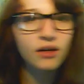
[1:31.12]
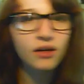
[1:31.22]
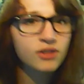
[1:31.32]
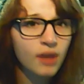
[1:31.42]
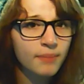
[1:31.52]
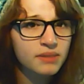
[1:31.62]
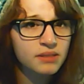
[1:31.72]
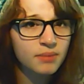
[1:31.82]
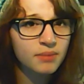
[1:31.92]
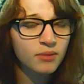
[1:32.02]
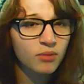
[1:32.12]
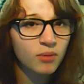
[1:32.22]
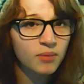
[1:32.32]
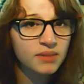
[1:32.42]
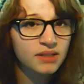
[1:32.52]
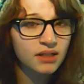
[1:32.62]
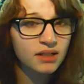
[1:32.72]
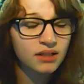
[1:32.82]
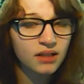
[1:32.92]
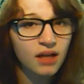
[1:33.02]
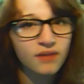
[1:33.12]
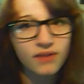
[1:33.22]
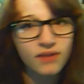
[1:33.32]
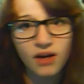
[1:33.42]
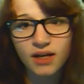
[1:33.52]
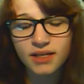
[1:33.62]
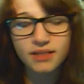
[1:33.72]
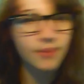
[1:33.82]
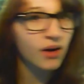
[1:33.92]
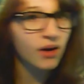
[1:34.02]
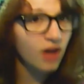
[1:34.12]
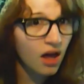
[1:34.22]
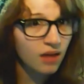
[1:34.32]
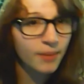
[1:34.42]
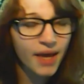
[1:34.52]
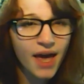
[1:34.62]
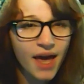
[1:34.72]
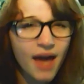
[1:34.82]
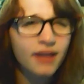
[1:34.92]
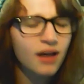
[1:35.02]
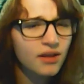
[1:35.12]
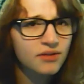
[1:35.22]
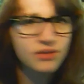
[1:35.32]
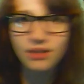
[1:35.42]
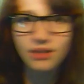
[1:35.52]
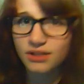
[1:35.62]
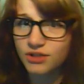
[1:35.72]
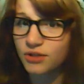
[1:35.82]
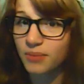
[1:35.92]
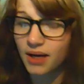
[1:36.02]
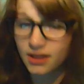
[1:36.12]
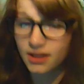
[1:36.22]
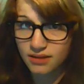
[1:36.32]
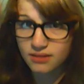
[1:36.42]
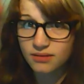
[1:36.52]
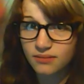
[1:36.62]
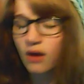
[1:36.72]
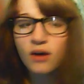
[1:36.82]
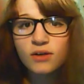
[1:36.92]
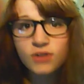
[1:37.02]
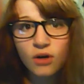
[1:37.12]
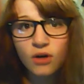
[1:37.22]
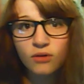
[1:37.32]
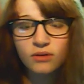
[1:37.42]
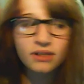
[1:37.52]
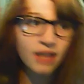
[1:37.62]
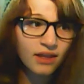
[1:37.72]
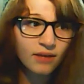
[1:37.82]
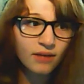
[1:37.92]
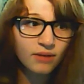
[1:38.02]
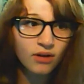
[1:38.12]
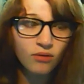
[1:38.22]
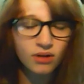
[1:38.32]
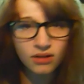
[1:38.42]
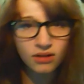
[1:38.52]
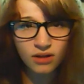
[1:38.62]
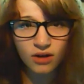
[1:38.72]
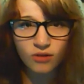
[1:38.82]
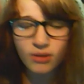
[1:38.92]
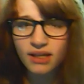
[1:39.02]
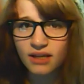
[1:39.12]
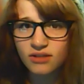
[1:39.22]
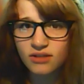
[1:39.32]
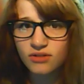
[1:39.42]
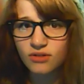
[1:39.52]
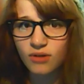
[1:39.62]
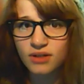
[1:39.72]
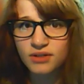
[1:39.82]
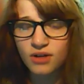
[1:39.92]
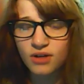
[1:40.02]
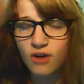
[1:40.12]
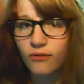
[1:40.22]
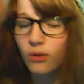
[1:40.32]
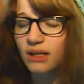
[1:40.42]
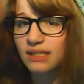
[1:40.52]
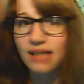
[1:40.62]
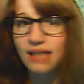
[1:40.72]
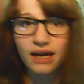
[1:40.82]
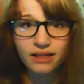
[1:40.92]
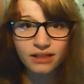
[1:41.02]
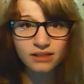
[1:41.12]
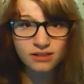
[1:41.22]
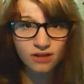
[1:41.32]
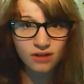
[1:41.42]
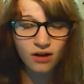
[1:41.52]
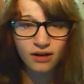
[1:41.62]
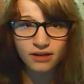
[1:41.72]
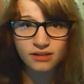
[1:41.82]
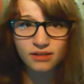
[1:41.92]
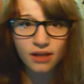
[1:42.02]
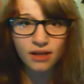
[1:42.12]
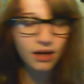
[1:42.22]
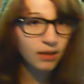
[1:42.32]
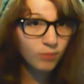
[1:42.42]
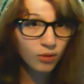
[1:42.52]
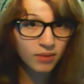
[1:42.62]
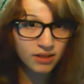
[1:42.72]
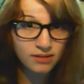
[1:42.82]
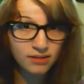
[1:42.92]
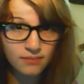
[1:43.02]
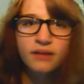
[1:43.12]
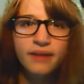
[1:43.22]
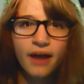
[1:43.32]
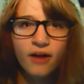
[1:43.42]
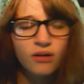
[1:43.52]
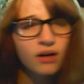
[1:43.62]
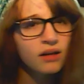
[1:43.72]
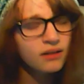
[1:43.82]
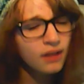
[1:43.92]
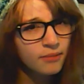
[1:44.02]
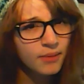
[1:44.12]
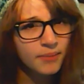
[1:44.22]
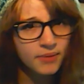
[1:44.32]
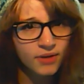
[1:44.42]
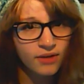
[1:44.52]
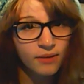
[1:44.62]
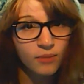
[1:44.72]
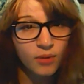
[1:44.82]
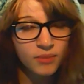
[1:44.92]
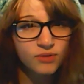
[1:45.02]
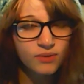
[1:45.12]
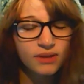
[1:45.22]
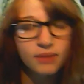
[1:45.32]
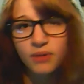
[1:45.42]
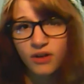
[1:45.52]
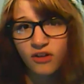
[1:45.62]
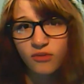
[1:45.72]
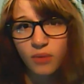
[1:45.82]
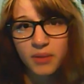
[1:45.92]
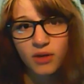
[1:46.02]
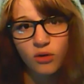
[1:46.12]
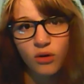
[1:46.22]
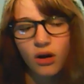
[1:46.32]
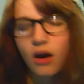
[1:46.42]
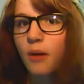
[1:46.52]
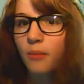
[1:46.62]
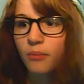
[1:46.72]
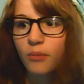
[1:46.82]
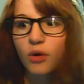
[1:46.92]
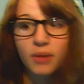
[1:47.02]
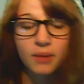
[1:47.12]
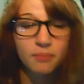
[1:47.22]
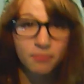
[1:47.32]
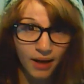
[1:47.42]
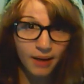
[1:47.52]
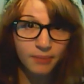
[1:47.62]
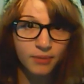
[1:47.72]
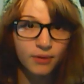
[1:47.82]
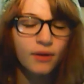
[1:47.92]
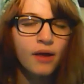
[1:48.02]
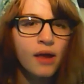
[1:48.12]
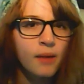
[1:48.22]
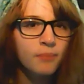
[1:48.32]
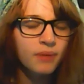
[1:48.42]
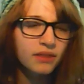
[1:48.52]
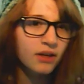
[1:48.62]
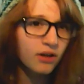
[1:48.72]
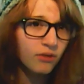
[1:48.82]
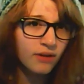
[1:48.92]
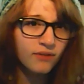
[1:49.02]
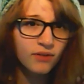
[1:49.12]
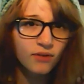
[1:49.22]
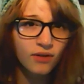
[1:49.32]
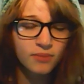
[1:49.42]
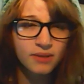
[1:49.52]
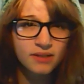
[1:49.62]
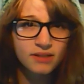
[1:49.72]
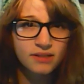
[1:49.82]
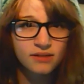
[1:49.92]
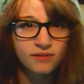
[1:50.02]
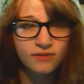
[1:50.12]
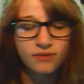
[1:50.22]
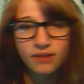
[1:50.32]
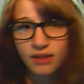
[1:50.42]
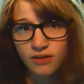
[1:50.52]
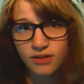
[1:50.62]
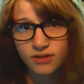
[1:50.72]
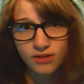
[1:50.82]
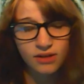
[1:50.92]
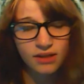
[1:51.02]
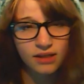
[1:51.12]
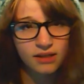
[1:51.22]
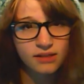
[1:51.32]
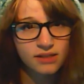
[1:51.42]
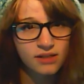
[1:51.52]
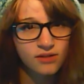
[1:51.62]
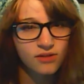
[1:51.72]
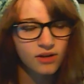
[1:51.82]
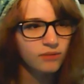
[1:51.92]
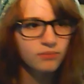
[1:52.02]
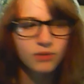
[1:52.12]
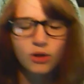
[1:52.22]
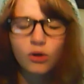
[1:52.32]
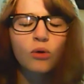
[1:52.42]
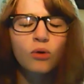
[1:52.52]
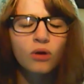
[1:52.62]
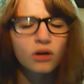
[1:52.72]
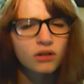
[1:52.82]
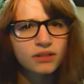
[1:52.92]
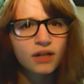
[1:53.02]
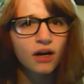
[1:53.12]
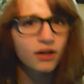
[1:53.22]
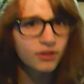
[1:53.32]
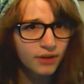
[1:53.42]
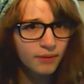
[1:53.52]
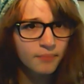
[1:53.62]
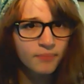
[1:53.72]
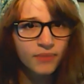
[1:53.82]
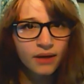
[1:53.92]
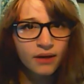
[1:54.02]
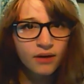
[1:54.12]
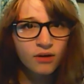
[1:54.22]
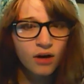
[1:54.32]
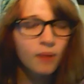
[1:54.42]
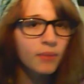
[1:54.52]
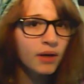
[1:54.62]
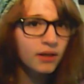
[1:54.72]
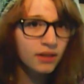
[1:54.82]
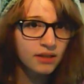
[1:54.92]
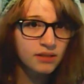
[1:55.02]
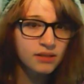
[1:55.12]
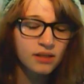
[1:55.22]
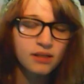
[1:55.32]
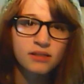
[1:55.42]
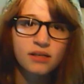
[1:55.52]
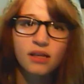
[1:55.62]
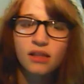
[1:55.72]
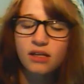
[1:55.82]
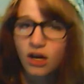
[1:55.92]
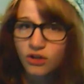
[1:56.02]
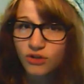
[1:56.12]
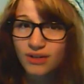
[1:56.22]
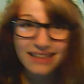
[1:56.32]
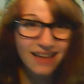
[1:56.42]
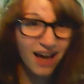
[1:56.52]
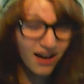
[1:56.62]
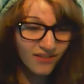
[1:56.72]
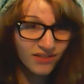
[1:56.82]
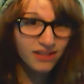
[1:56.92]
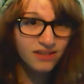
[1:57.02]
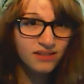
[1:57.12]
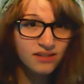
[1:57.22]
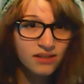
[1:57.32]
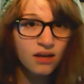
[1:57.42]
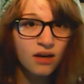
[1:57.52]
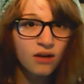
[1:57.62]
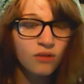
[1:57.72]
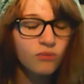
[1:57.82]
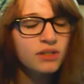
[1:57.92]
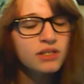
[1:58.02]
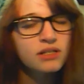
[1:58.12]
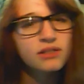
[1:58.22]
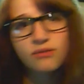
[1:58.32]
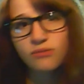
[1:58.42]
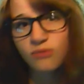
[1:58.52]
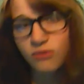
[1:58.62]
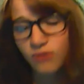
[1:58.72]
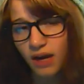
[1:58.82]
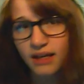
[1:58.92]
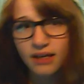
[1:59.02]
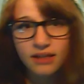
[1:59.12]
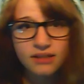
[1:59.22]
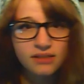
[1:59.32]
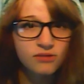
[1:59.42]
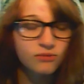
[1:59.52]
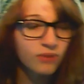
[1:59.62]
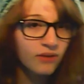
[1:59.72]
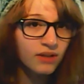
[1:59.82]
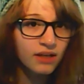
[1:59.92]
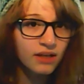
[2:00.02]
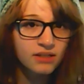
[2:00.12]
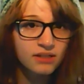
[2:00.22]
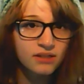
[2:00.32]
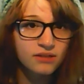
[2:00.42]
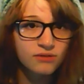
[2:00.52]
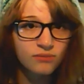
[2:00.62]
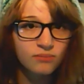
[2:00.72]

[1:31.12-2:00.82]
It also happens to be where Mormons get a lot of their ideas about Kolob and other celestial bodies. So, now that we know where to look, we can answer the question of what exactly a star is in Mormonism. Now, a lot of people know that Mormons read the Book of Mormon or Mormon Bible, but there are quite a few other pieces of literature that they consider their core doctrine. Among these is the Doctrine and Covenants, which is writings and revelations